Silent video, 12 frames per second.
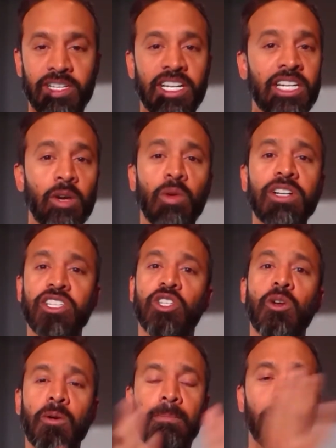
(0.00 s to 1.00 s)
I don't want you to
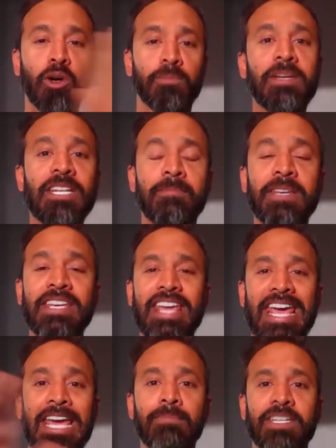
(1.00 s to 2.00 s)
do both B2B
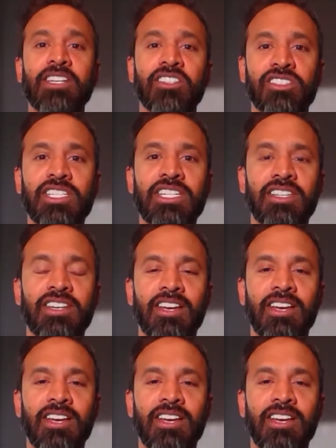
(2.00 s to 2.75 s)
and B2C,